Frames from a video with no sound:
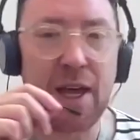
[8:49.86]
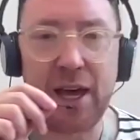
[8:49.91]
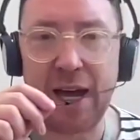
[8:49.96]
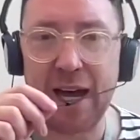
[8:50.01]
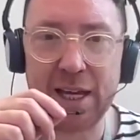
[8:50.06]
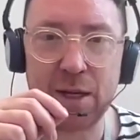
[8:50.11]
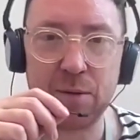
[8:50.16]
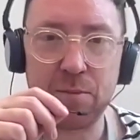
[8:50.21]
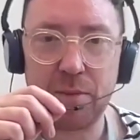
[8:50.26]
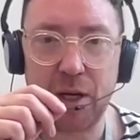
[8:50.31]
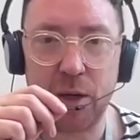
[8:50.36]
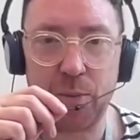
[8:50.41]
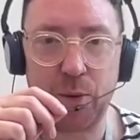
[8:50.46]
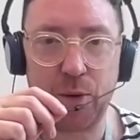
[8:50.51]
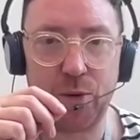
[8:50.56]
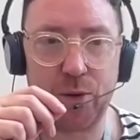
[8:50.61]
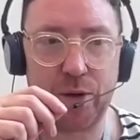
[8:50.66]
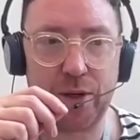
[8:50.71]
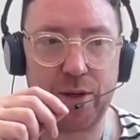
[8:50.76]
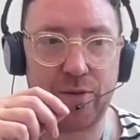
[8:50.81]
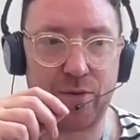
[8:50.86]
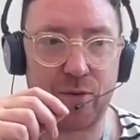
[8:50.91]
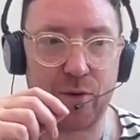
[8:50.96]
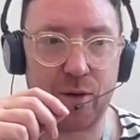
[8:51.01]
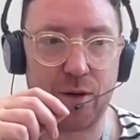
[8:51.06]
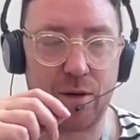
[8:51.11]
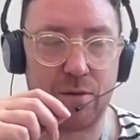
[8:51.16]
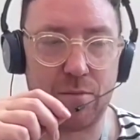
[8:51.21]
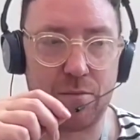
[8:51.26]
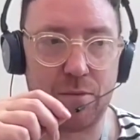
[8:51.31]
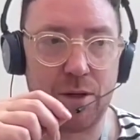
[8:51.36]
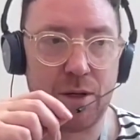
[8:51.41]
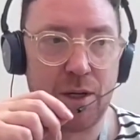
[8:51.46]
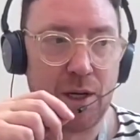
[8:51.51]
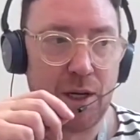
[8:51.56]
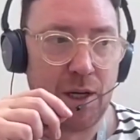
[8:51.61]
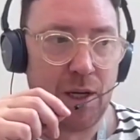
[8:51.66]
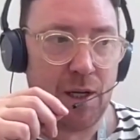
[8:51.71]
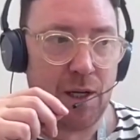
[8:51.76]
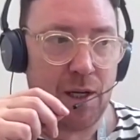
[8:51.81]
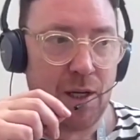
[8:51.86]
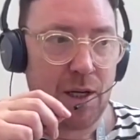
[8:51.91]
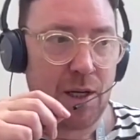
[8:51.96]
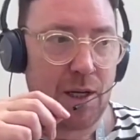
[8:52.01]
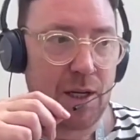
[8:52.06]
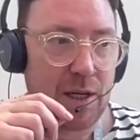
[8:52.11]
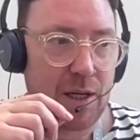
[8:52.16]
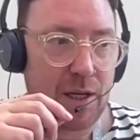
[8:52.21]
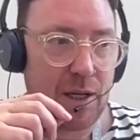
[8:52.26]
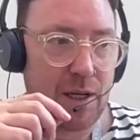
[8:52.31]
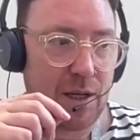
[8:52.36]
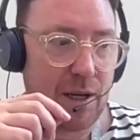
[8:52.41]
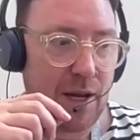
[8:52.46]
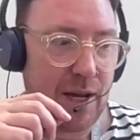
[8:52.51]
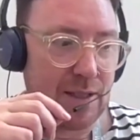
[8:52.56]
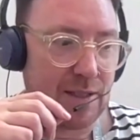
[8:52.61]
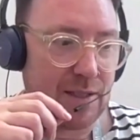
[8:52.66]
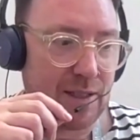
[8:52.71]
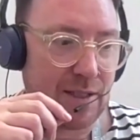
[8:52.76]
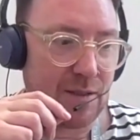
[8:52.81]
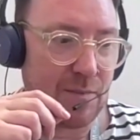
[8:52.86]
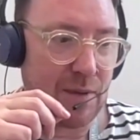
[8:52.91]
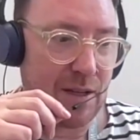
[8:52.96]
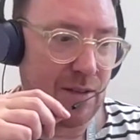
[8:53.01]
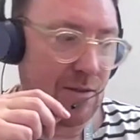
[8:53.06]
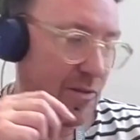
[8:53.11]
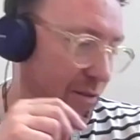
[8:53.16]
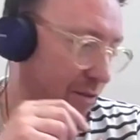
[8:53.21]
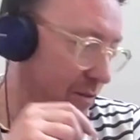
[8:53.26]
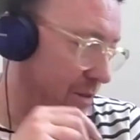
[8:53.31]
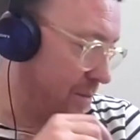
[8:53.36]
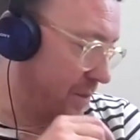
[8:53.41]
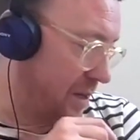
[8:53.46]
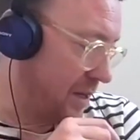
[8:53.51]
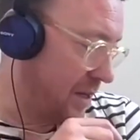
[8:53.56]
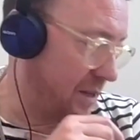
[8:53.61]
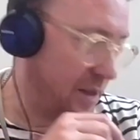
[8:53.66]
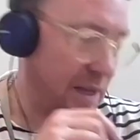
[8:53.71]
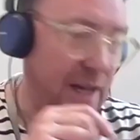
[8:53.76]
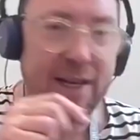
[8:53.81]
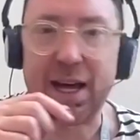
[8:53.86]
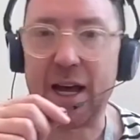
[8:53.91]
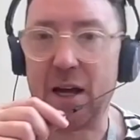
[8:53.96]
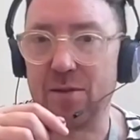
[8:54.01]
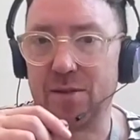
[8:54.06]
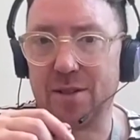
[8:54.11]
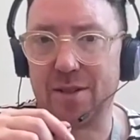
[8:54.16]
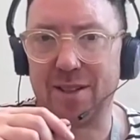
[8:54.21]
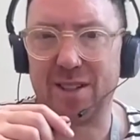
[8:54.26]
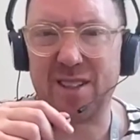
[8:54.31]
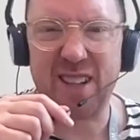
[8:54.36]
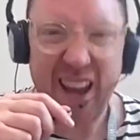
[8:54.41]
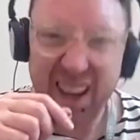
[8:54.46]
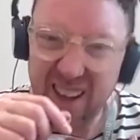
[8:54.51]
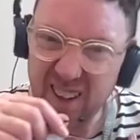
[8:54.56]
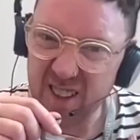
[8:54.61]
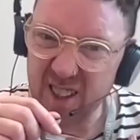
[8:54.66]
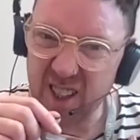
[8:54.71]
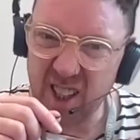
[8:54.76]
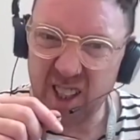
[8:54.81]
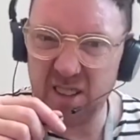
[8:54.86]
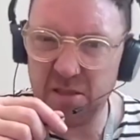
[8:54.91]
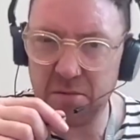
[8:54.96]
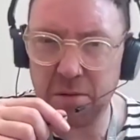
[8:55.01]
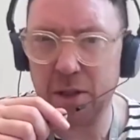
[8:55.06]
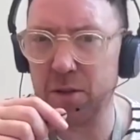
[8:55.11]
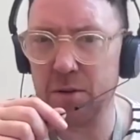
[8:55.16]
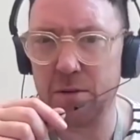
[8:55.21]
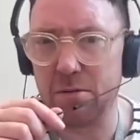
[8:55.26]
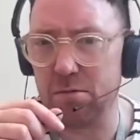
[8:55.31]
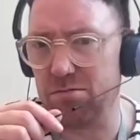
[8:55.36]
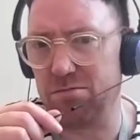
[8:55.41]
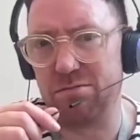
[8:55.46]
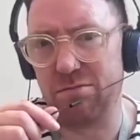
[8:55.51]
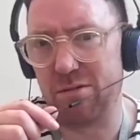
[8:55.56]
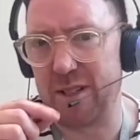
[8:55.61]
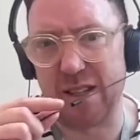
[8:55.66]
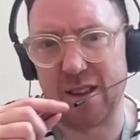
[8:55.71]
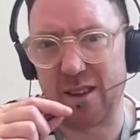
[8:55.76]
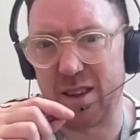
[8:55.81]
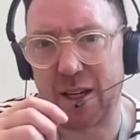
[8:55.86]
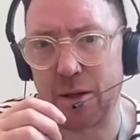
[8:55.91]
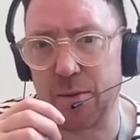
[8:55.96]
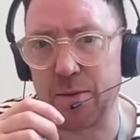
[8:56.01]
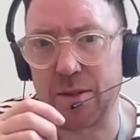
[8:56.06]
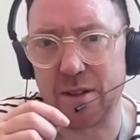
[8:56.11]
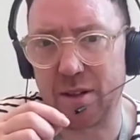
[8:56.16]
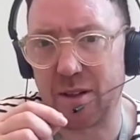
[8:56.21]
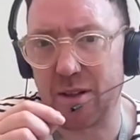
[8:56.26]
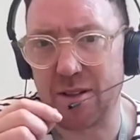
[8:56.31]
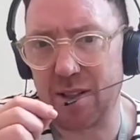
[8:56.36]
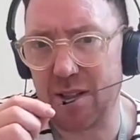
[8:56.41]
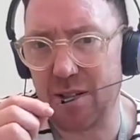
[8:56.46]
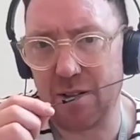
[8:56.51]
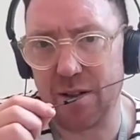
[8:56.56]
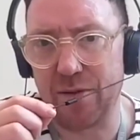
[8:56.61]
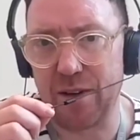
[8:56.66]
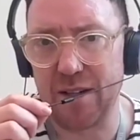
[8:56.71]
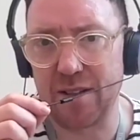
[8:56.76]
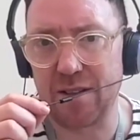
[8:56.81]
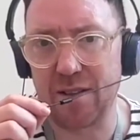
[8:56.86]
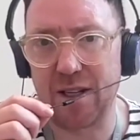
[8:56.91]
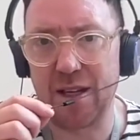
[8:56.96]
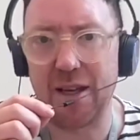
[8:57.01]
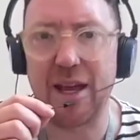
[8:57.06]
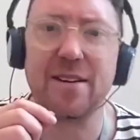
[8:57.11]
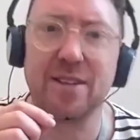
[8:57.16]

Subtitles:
I'm a boy from a cis man from a council estate who didn't think he was going to go to university,